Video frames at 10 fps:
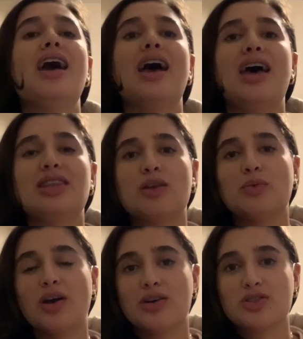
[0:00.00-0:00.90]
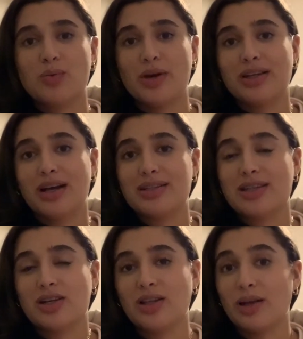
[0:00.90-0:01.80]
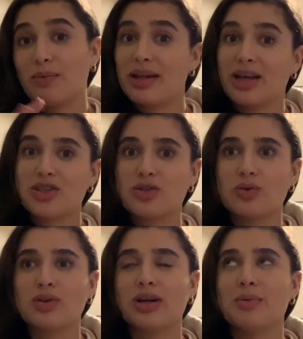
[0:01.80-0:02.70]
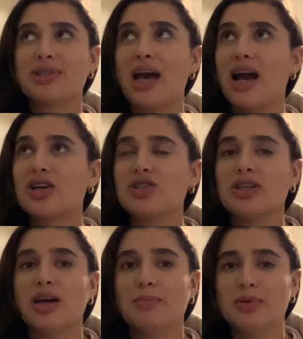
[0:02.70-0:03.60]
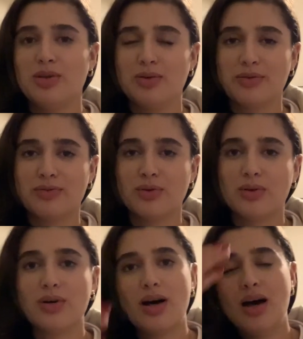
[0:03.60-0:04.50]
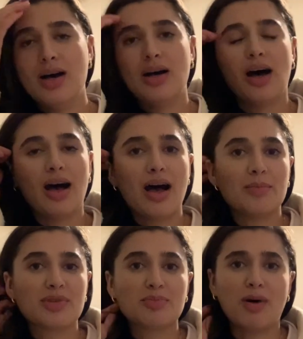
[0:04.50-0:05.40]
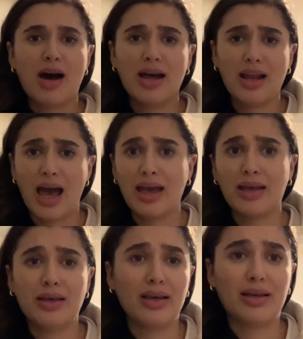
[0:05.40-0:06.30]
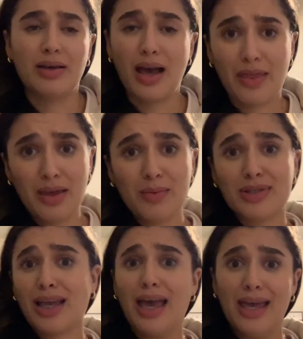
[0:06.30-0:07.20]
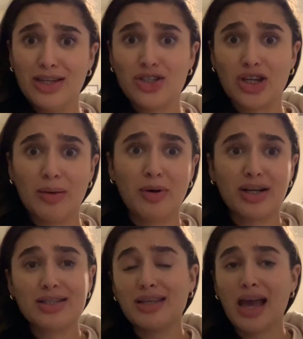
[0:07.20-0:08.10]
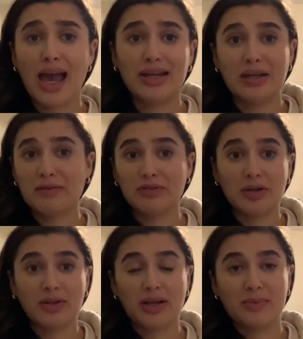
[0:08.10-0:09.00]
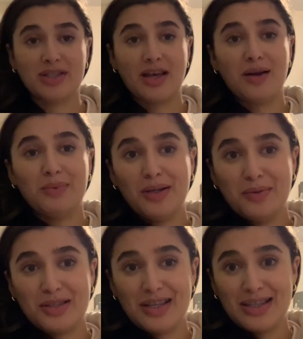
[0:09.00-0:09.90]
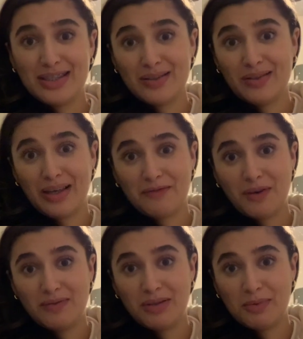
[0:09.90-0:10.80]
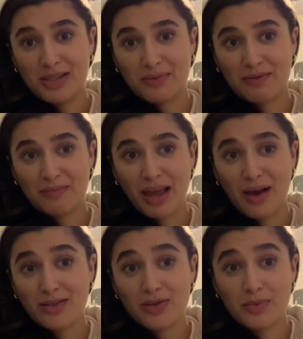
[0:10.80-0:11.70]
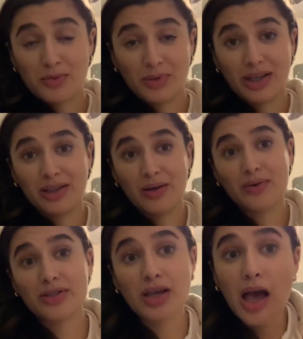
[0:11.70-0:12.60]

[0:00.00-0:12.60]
And then we also went and got dinner like right next door. It was actually a beautiful um, spot. I I think it was like a hidden gem, honestly. I had never known that it was there, but it, it's literally like fifteen minutes away from my house. It was really close.